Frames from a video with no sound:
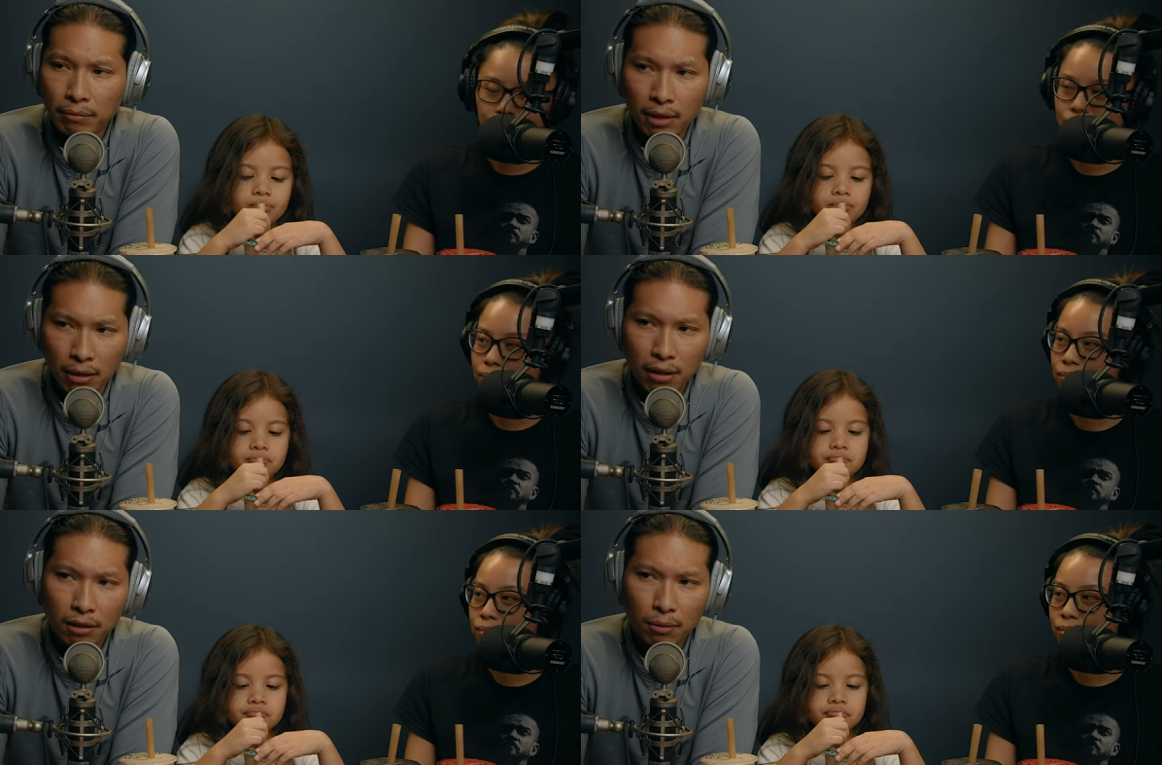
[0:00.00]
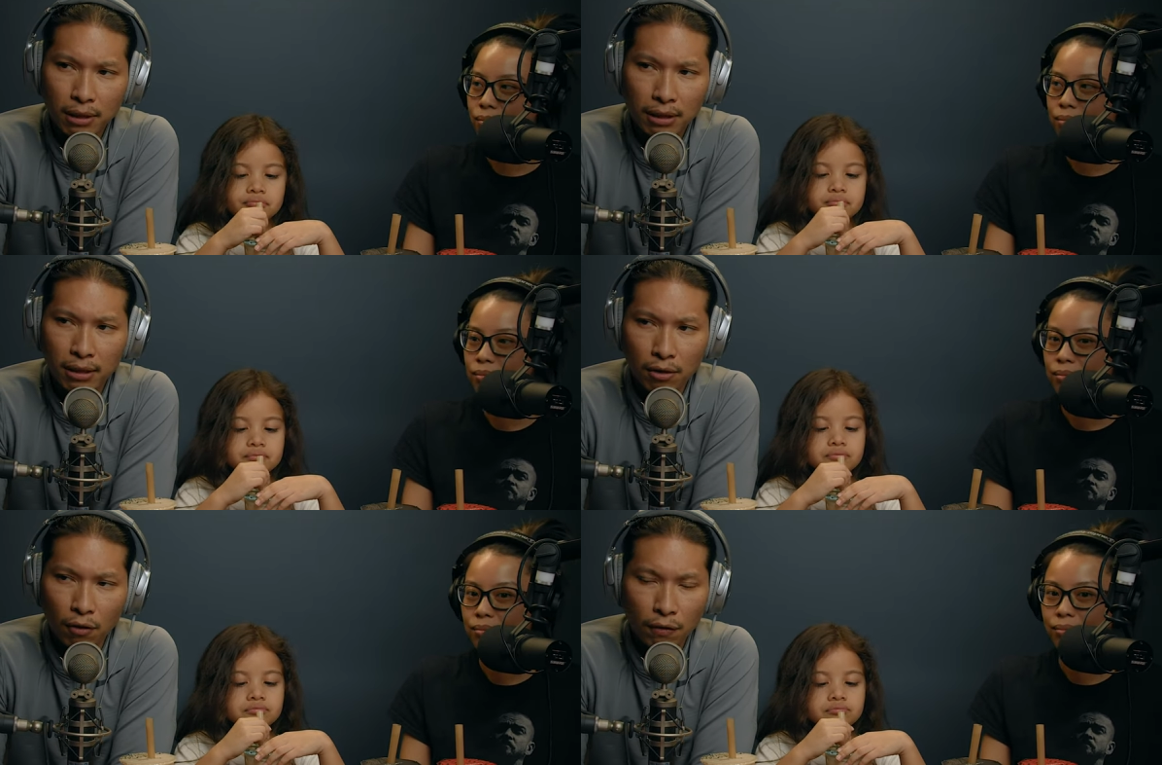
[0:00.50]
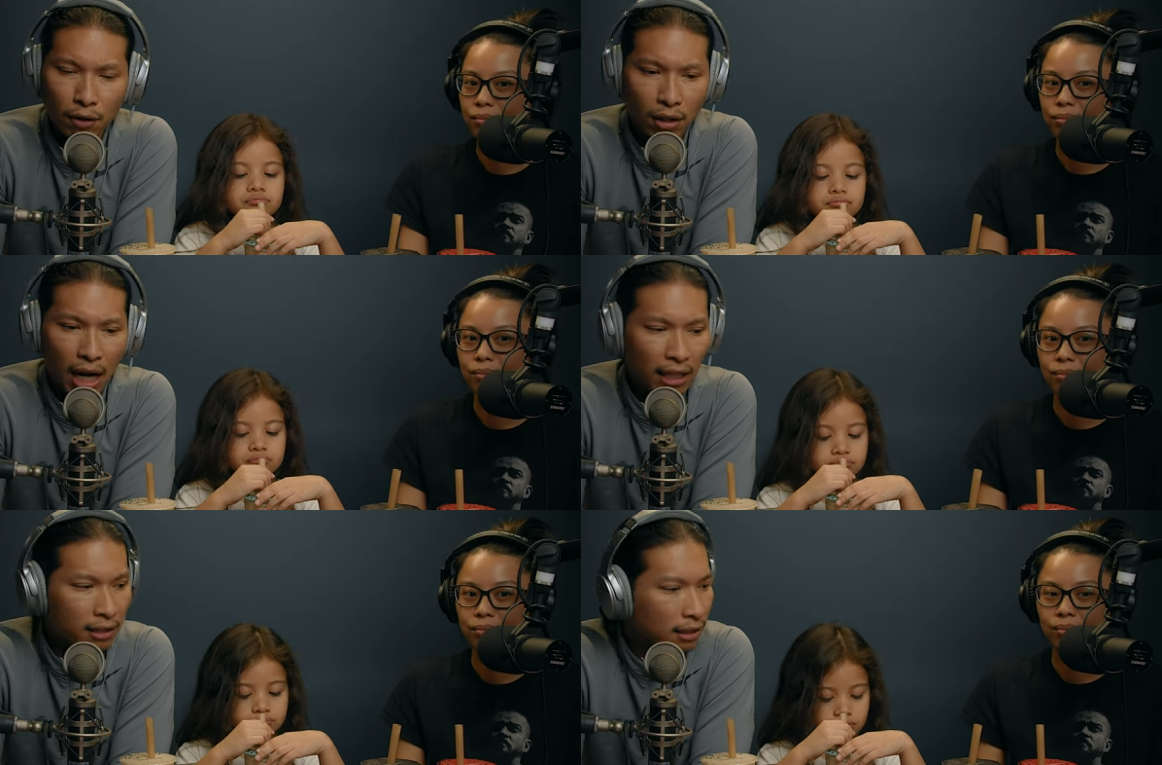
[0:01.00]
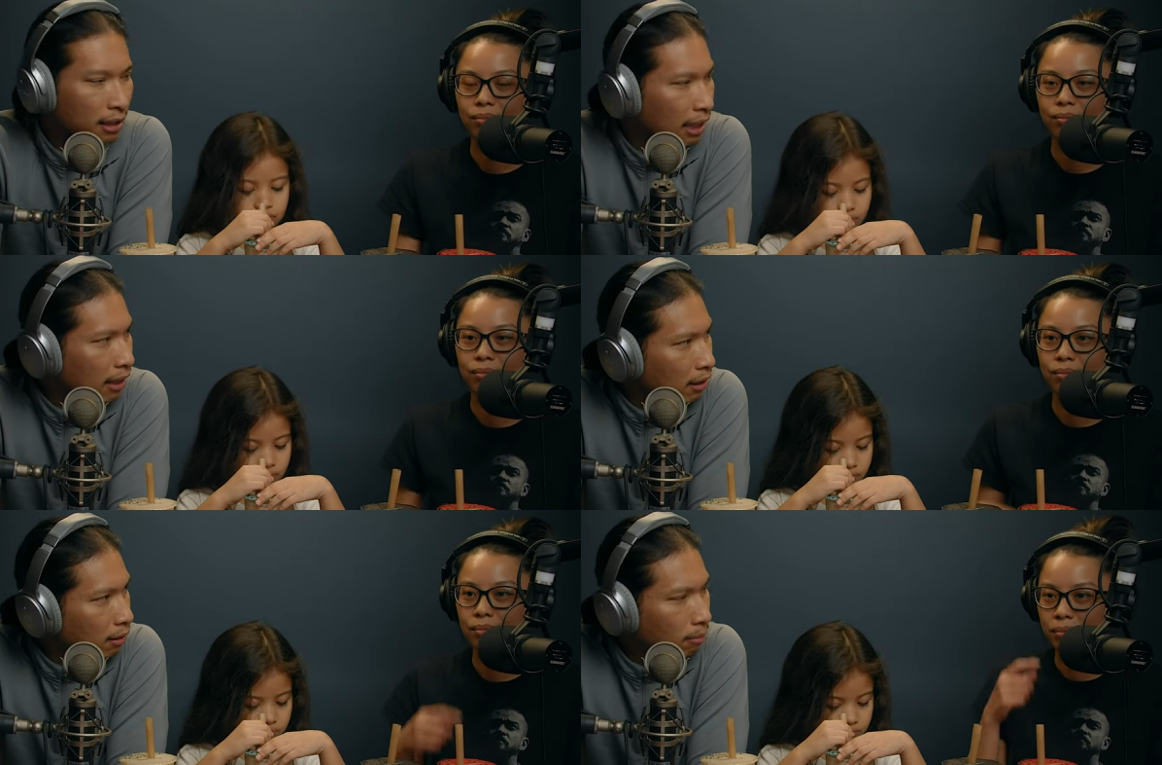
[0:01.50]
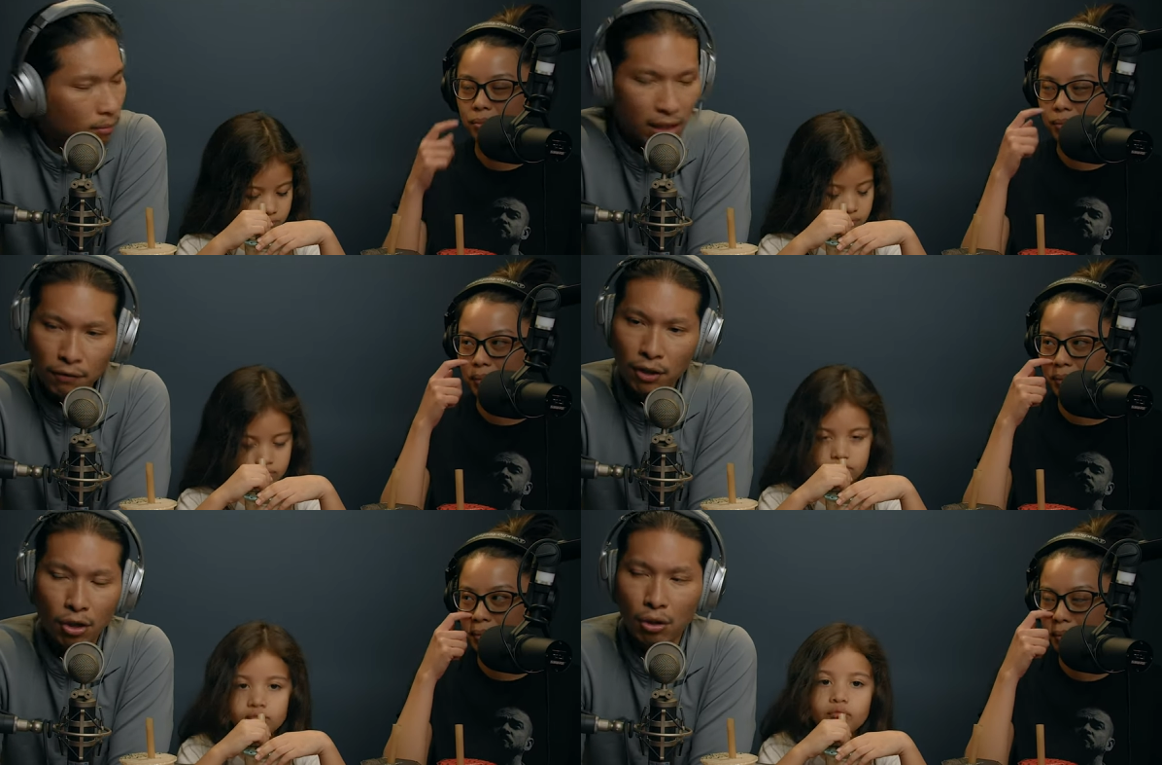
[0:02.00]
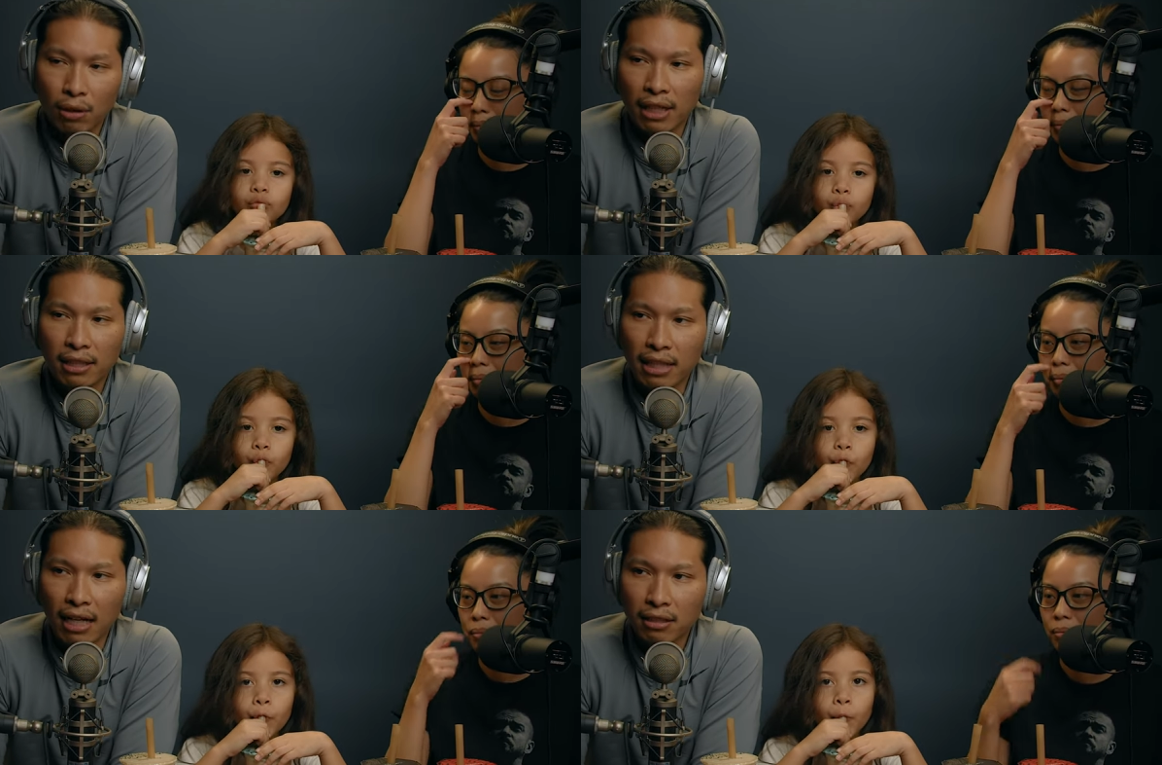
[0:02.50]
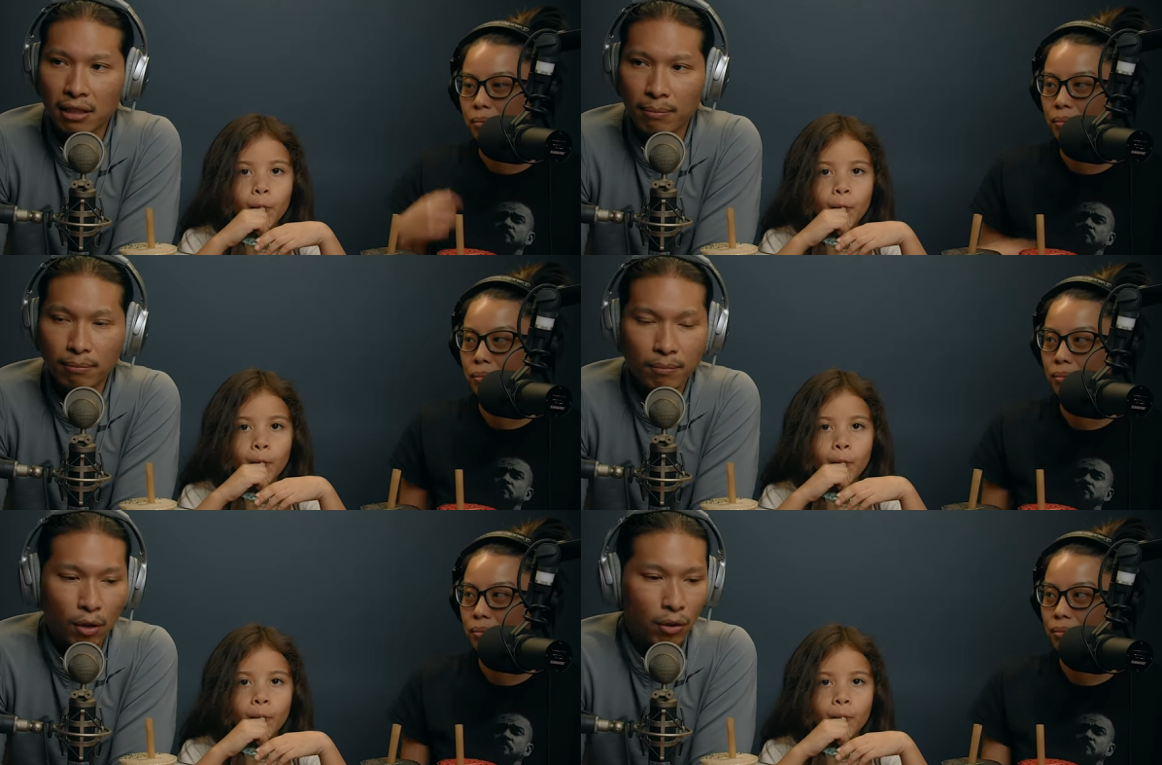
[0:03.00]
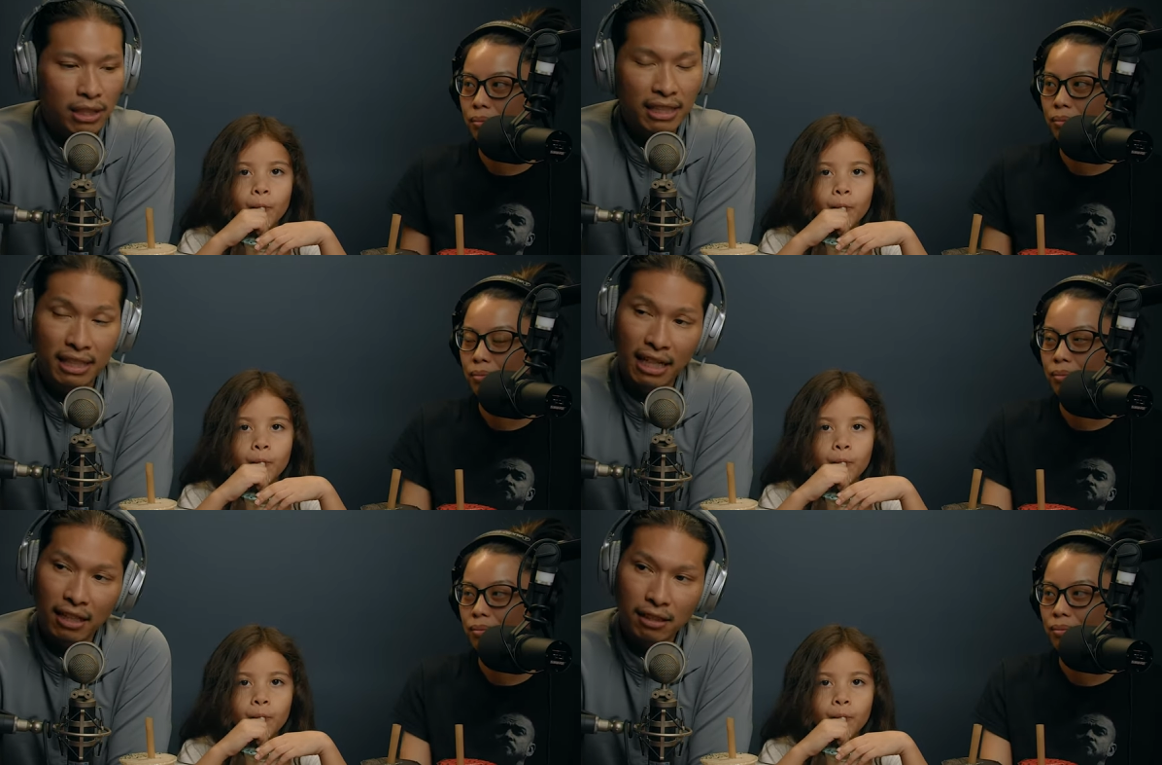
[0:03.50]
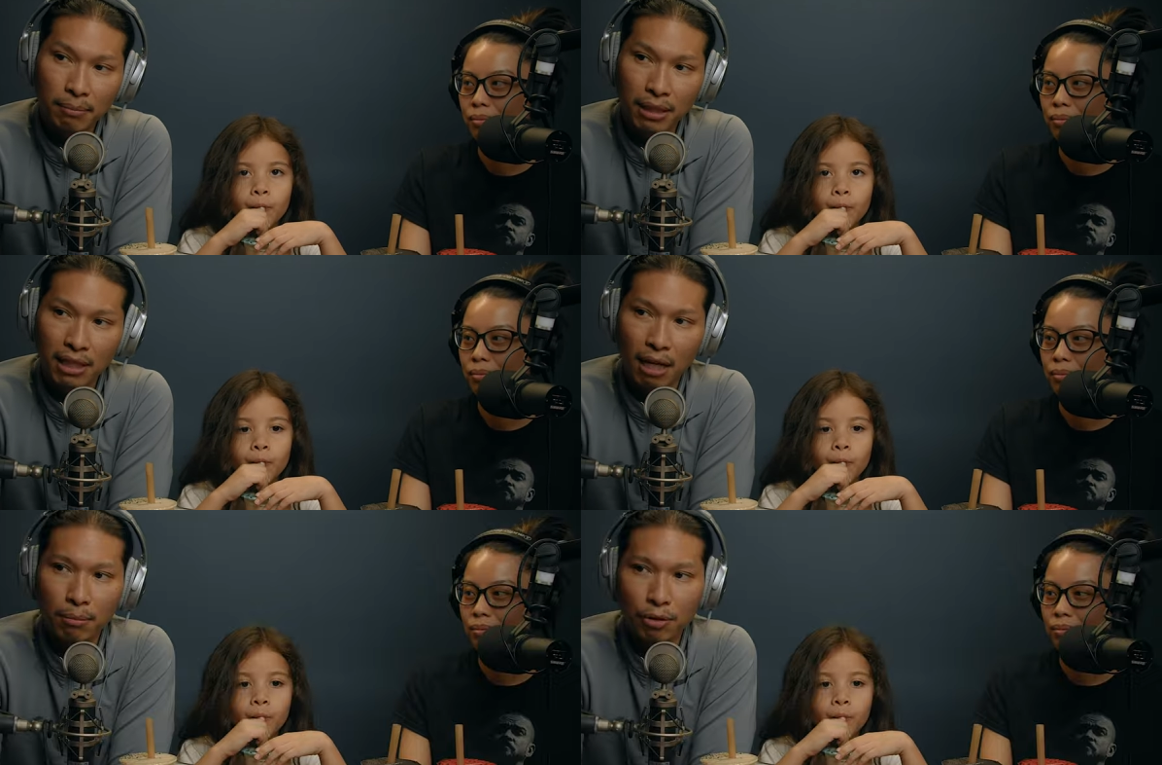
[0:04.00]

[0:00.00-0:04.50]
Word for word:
Speaker 1: it tastes really good overall, out of the gate. Even though I didn't ask him or he didn't ask me how